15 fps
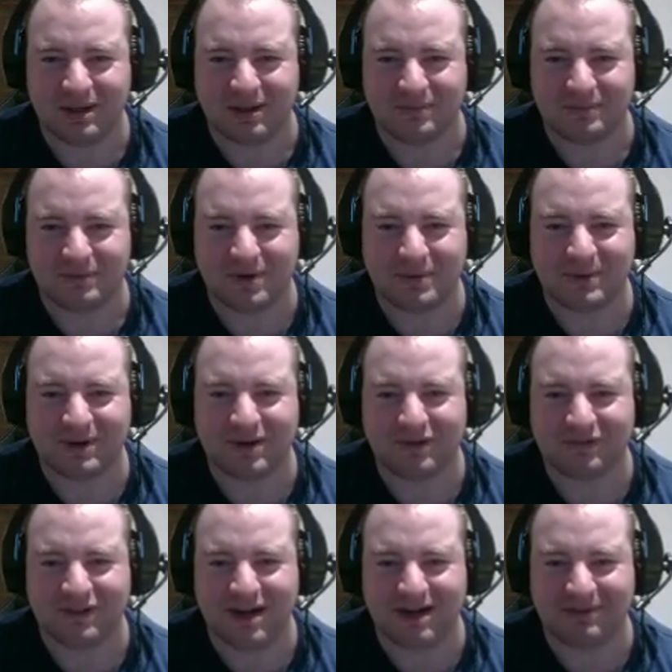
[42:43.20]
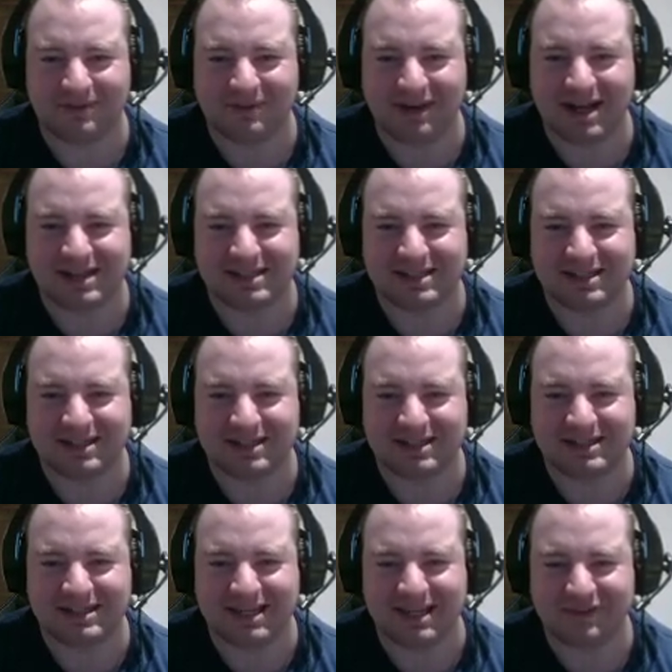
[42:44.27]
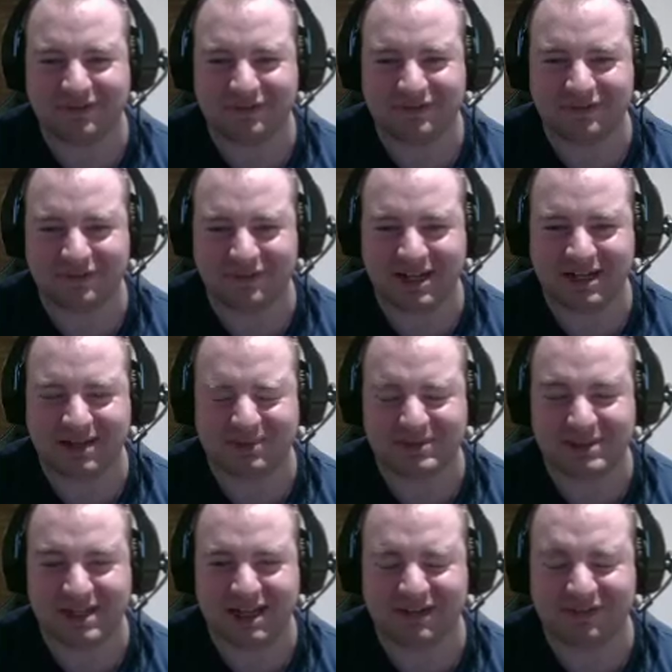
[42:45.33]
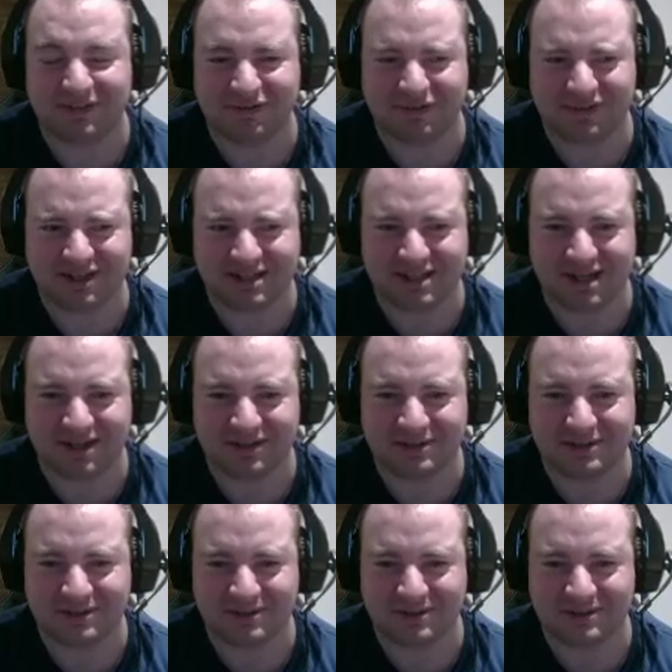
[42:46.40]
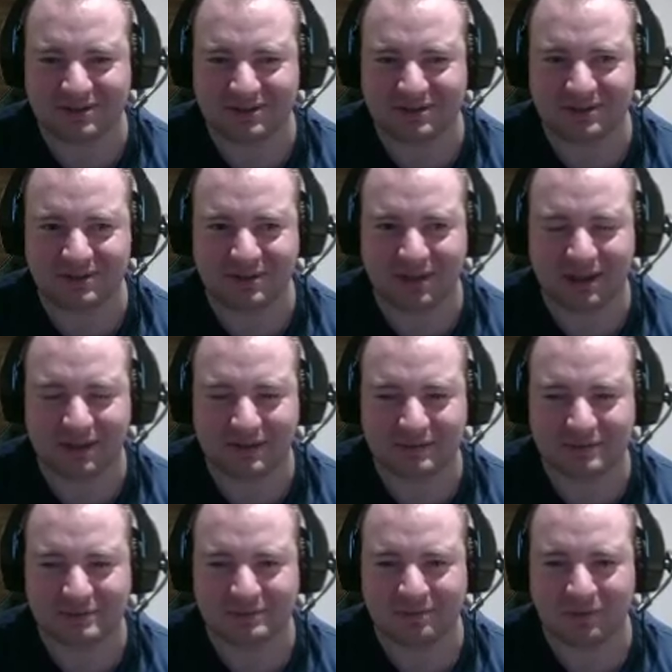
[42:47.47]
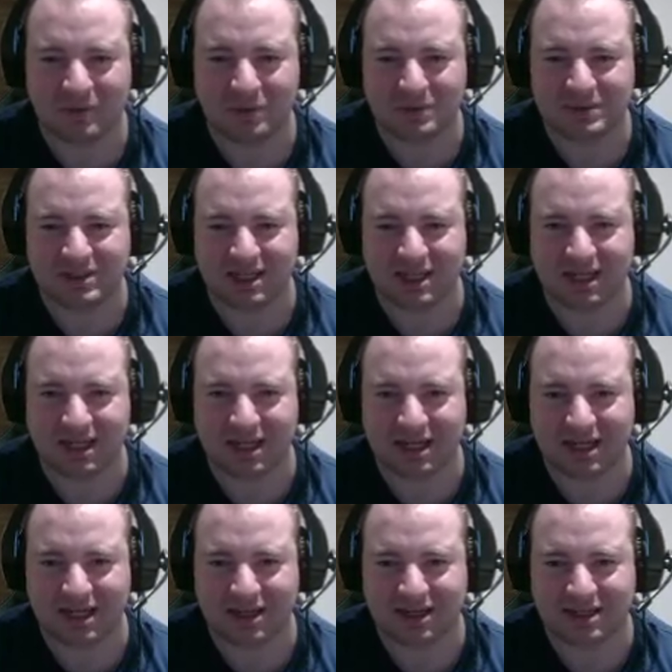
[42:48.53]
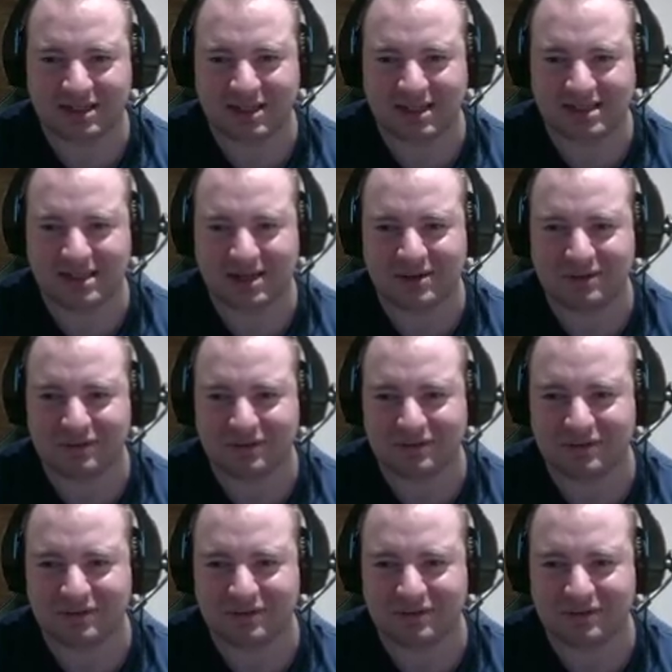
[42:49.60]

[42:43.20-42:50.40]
well enough that we actually end up saving 3 seconds. You'll see in this next health.